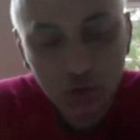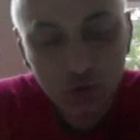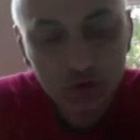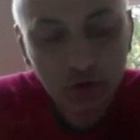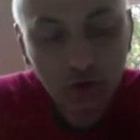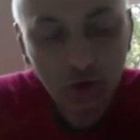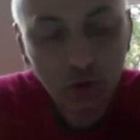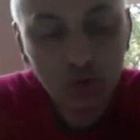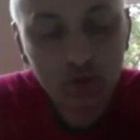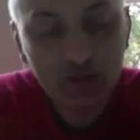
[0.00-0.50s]
would
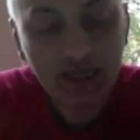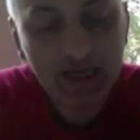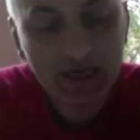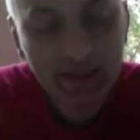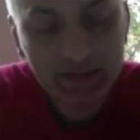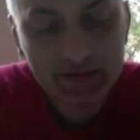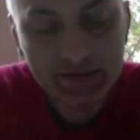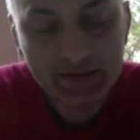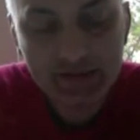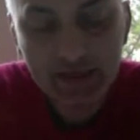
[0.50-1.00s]
hold
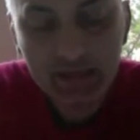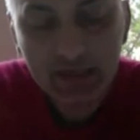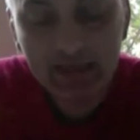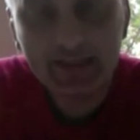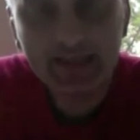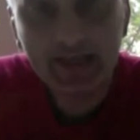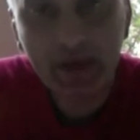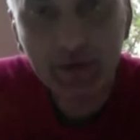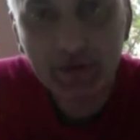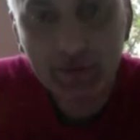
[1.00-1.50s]
hands and
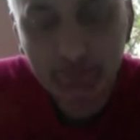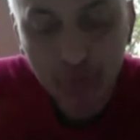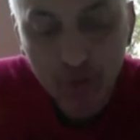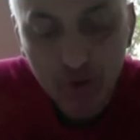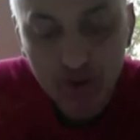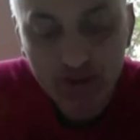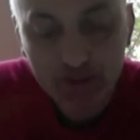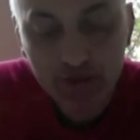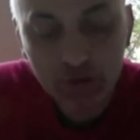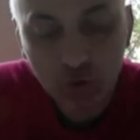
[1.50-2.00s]
carry
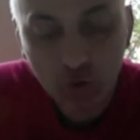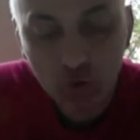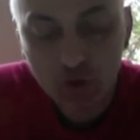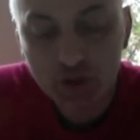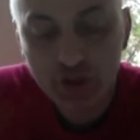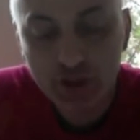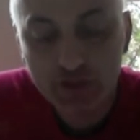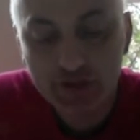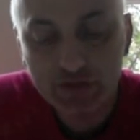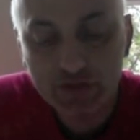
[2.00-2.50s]
burning
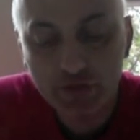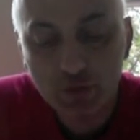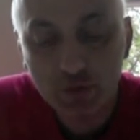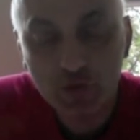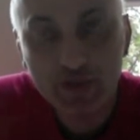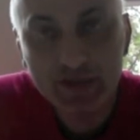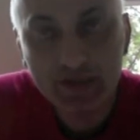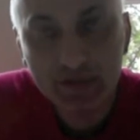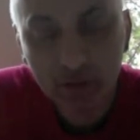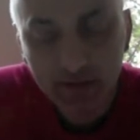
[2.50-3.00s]
torches through
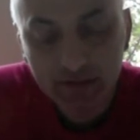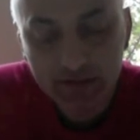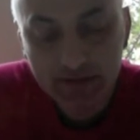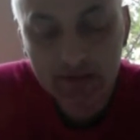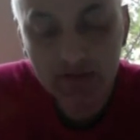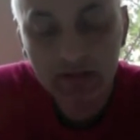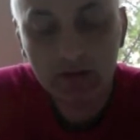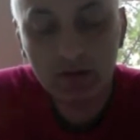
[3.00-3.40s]
this night.